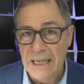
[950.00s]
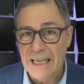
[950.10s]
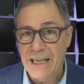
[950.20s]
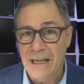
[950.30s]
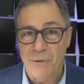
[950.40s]

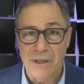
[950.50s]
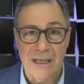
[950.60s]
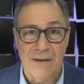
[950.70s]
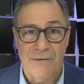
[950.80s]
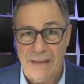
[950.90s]
it was
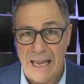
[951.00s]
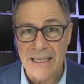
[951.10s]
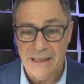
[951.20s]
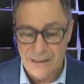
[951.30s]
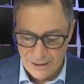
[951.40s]

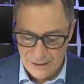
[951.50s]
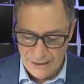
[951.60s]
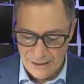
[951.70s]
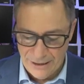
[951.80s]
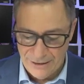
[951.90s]
flat,
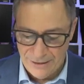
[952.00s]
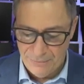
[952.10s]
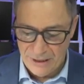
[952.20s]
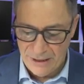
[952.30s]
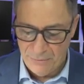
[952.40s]

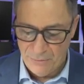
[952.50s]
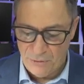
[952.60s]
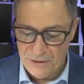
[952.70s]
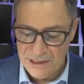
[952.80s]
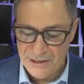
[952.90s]
but in the more
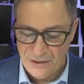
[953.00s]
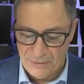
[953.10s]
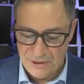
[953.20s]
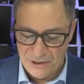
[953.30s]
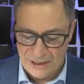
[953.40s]
recent
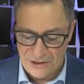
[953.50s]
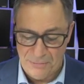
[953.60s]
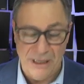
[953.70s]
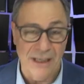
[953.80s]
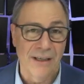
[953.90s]
times, it's actually
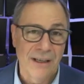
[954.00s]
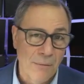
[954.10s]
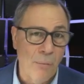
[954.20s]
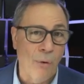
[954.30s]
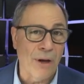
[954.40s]
been
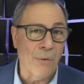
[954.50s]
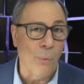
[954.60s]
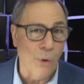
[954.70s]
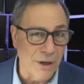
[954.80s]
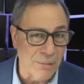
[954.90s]

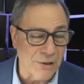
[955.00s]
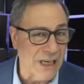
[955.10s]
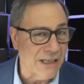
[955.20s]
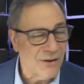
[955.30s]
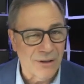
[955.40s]

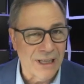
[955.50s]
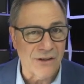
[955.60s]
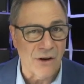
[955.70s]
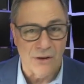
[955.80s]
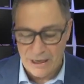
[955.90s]
0.1%. So let's
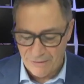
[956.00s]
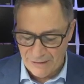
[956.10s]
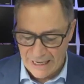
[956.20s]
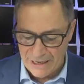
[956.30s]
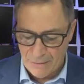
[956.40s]
call that
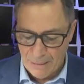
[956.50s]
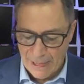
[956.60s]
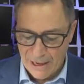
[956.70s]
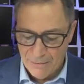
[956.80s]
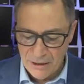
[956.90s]
flat.
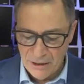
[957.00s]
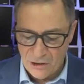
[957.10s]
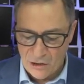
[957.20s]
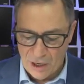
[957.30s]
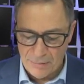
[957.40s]
But look at
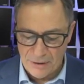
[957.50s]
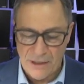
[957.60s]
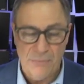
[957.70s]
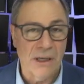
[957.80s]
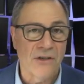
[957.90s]
copper here.
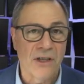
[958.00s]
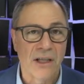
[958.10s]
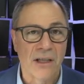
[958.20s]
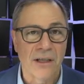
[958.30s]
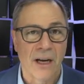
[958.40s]
We can
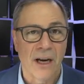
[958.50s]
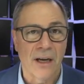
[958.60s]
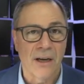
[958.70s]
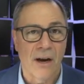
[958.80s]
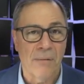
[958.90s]
see
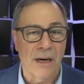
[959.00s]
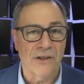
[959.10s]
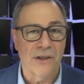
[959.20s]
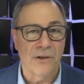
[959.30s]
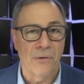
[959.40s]
copper
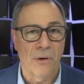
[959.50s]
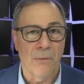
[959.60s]
actually do quite